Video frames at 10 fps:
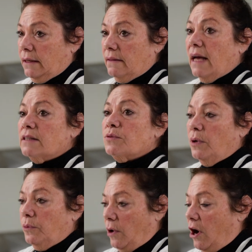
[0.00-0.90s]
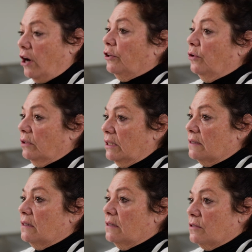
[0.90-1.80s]
And that's what our goal
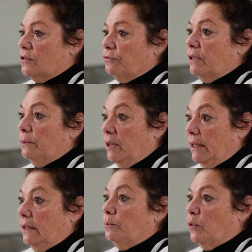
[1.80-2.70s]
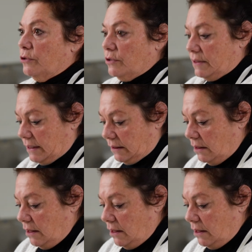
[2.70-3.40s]
is to repeat purchasing.